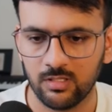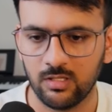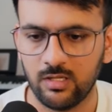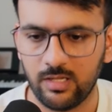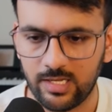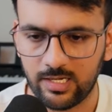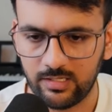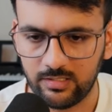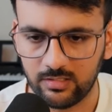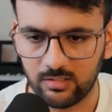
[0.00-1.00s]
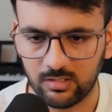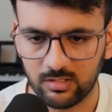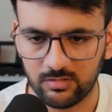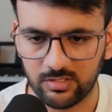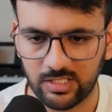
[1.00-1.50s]
And
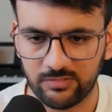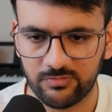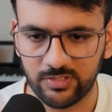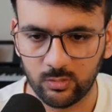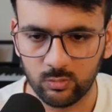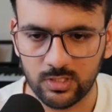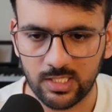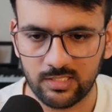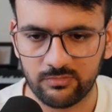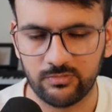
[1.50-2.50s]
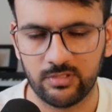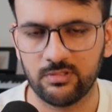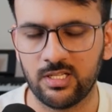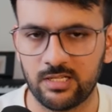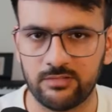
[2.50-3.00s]
if we do that, we will
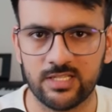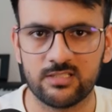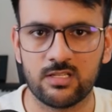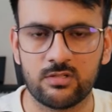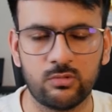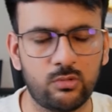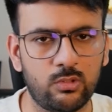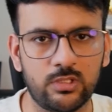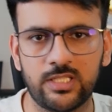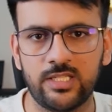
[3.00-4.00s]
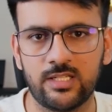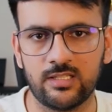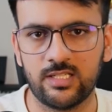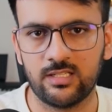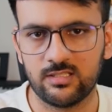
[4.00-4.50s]
have access to all the data
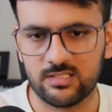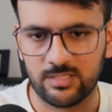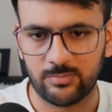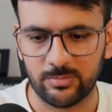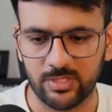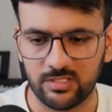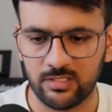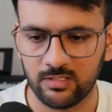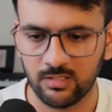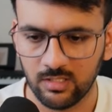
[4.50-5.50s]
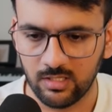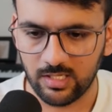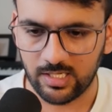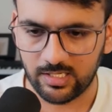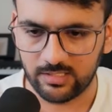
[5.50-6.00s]
that the step emitted,
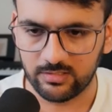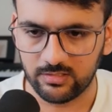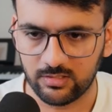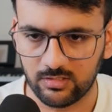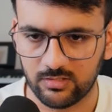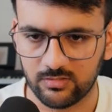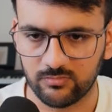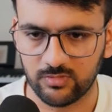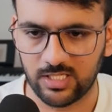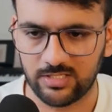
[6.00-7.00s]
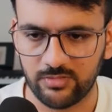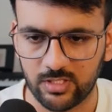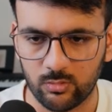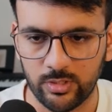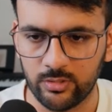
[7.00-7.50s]
and we are
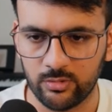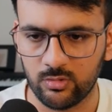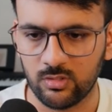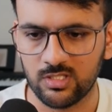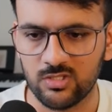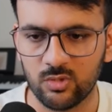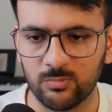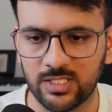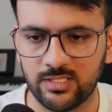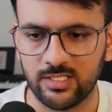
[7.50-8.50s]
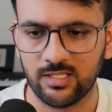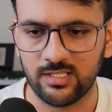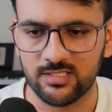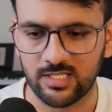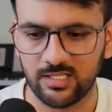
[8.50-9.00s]
going to consume that data
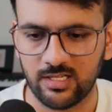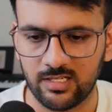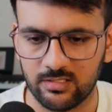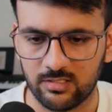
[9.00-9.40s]
inside the handler.